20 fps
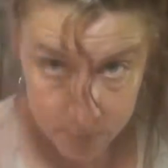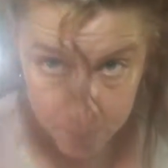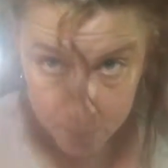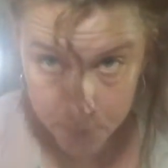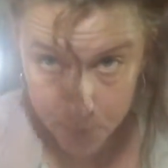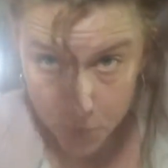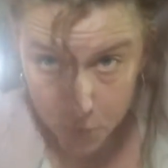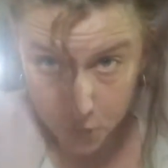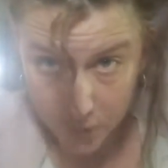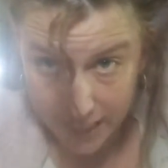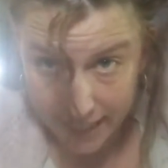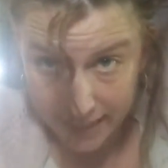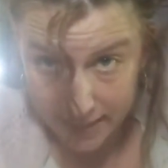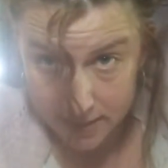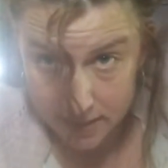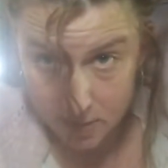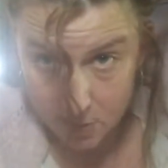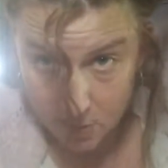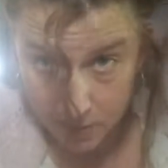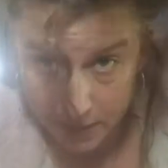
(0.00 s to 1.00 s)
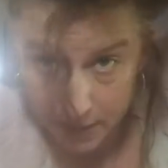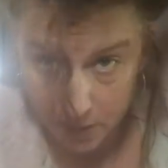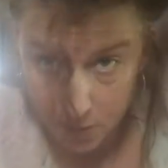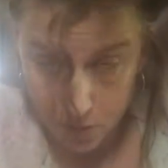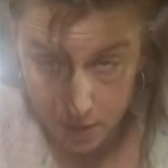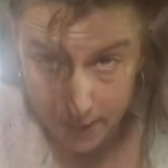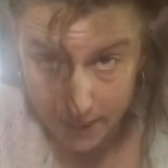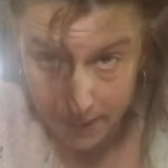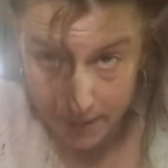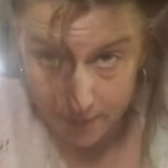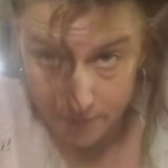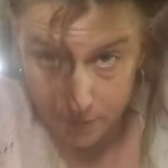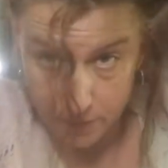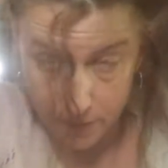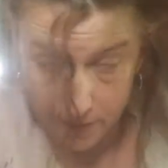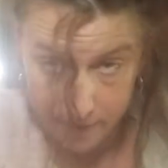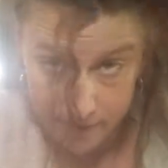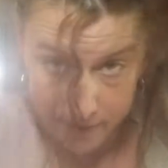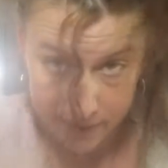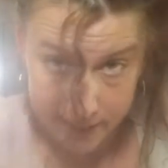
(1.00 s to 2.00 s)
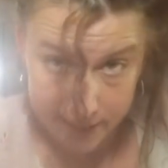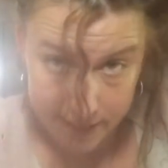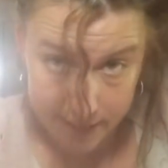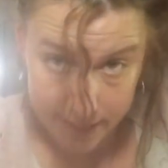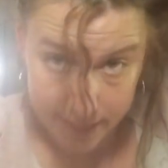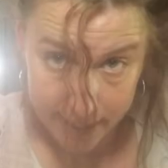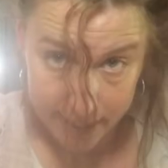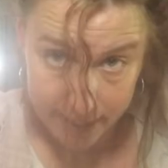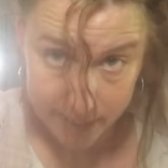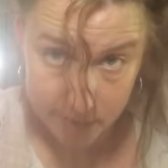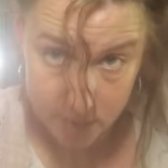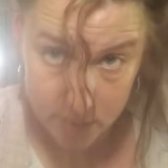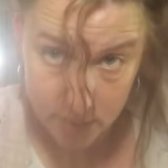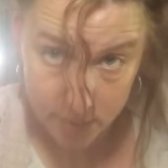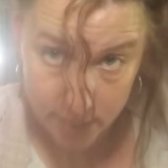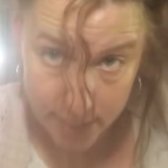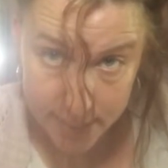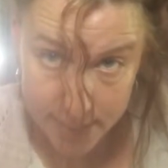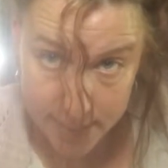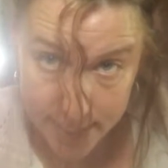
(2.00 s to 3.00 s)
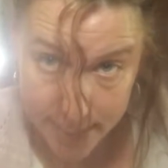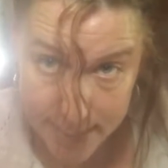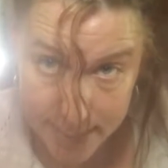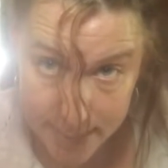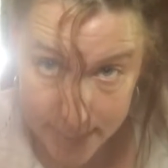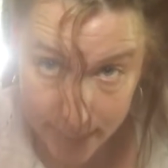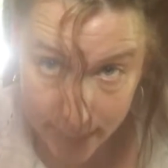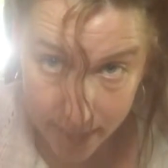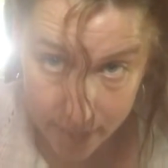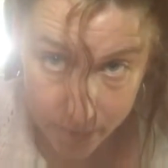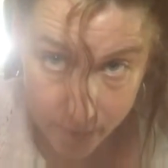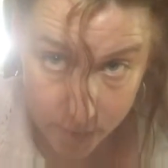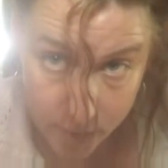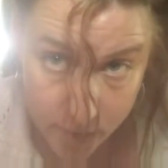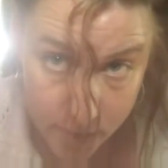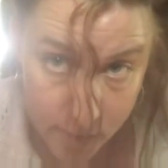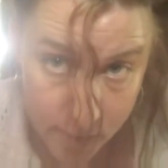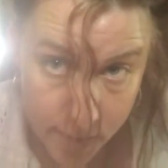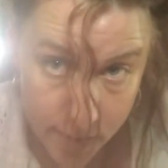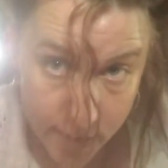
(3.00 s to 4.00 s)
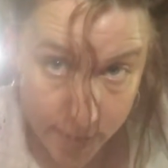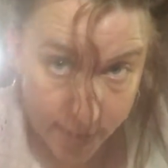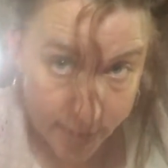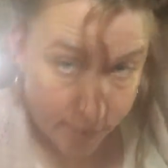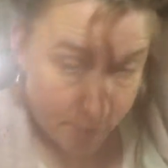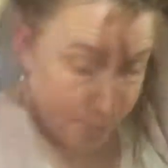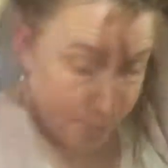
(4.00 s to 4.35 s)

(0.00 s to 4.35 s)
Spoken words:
put your hand where you want it if you have very thick hair so that stays together. And